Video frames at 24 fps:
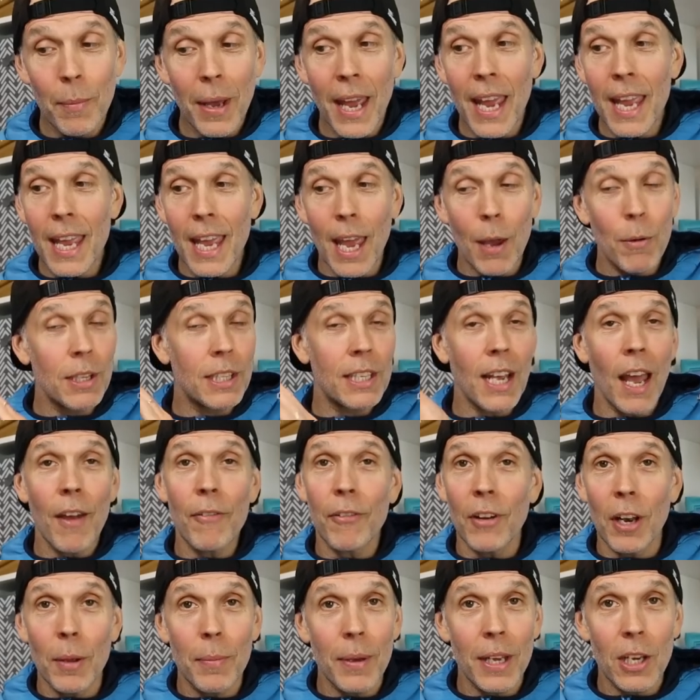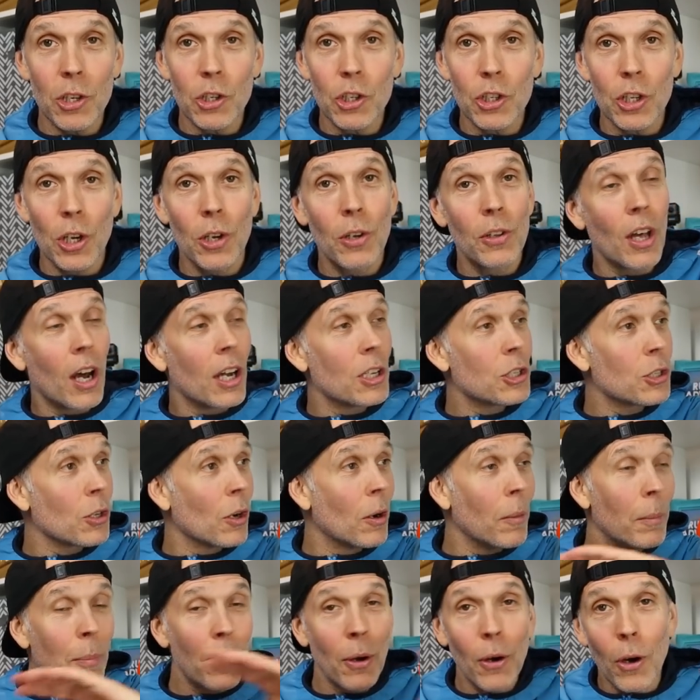me, it would definitely be a shoe that I
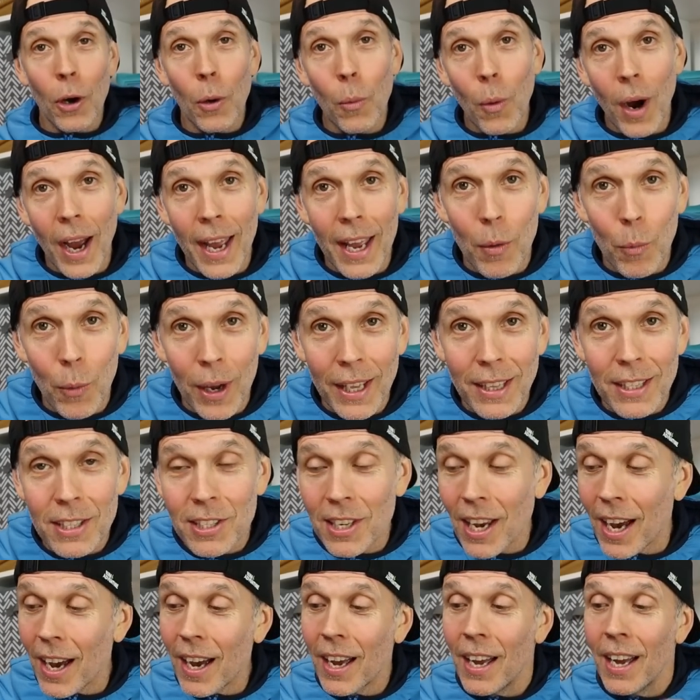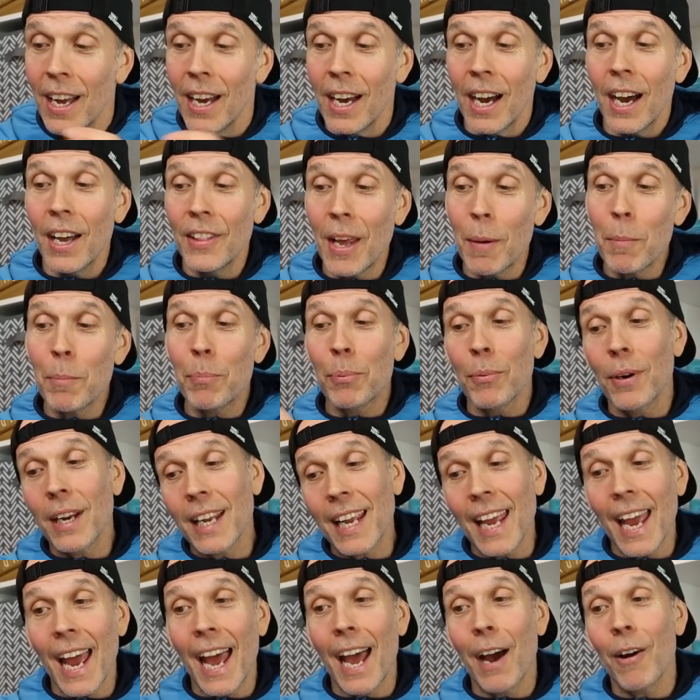sort of put away at winter and then
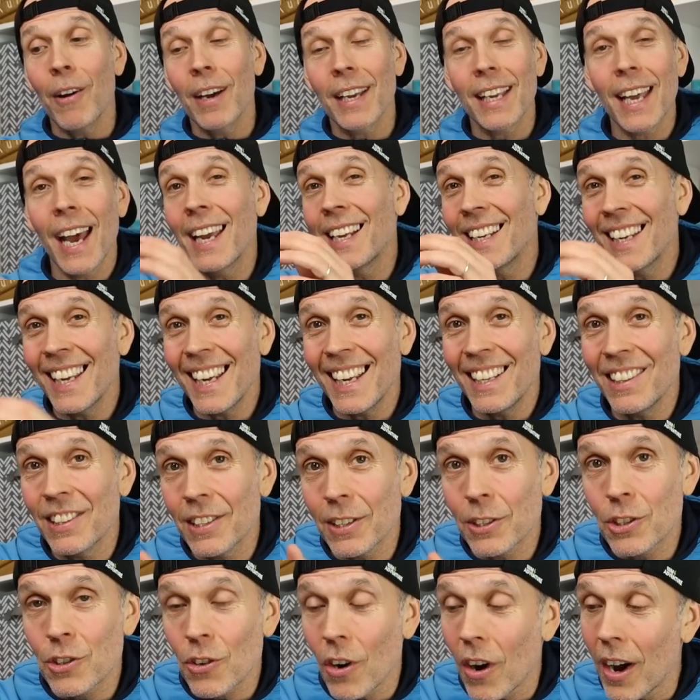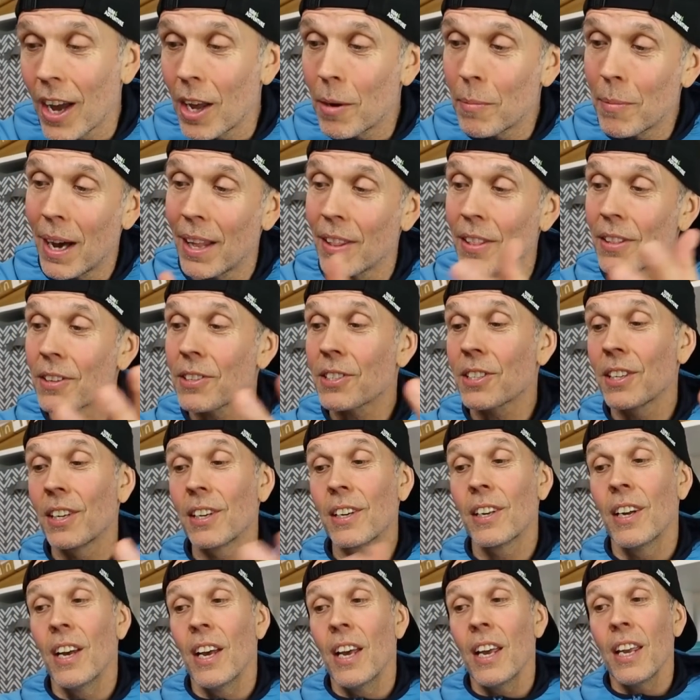bring it out again in the drier months.
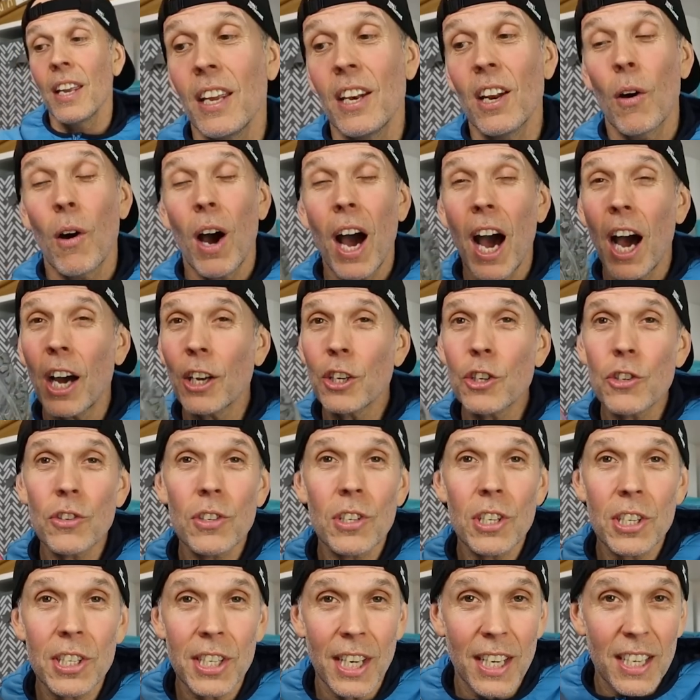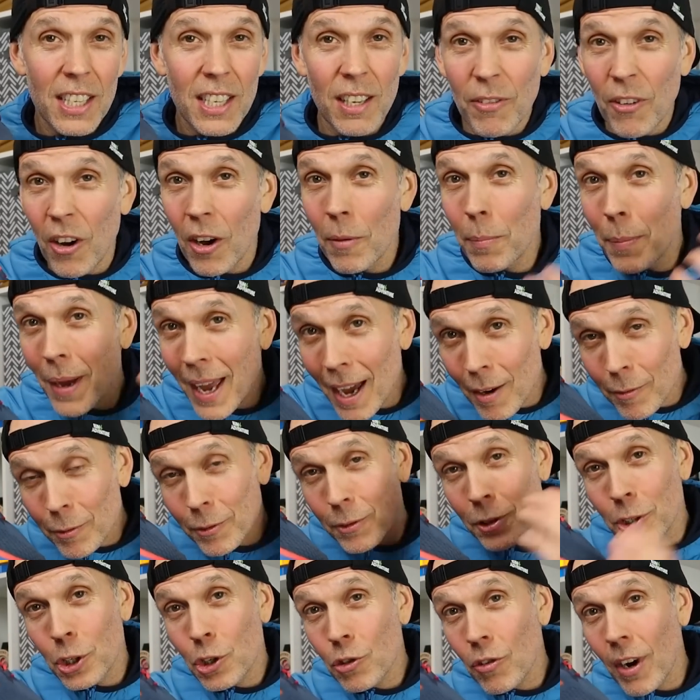And you know, £165
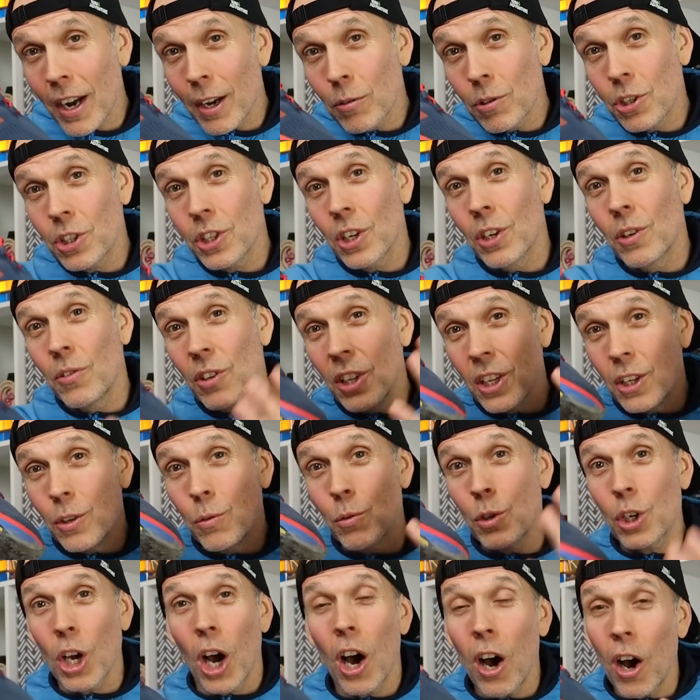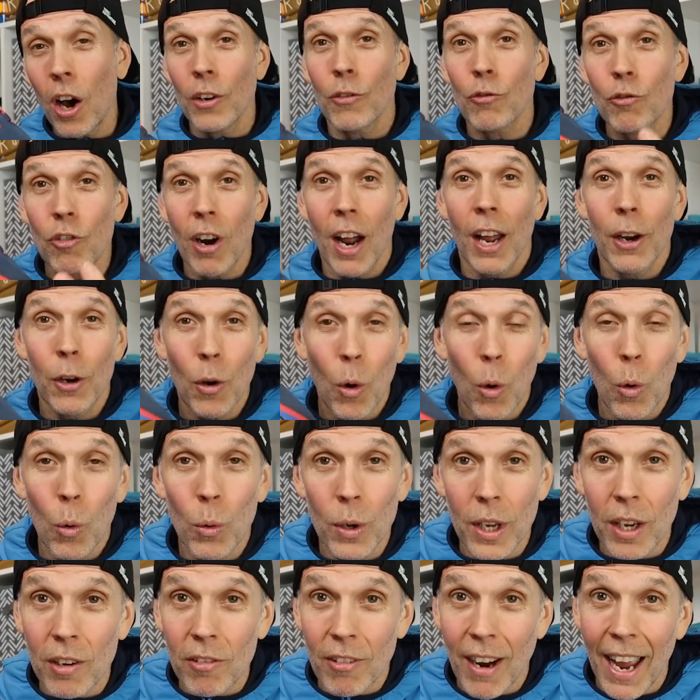for a trail shoe that you can't run
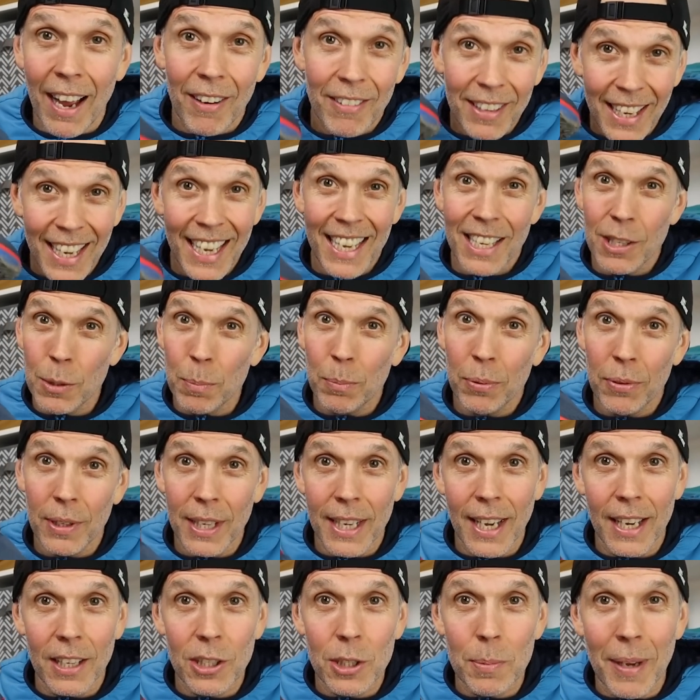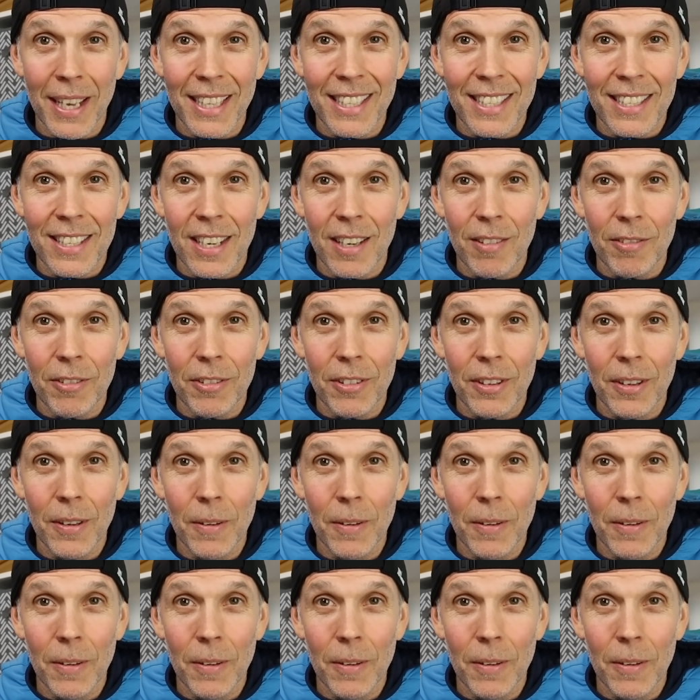all year round is pretty expensive.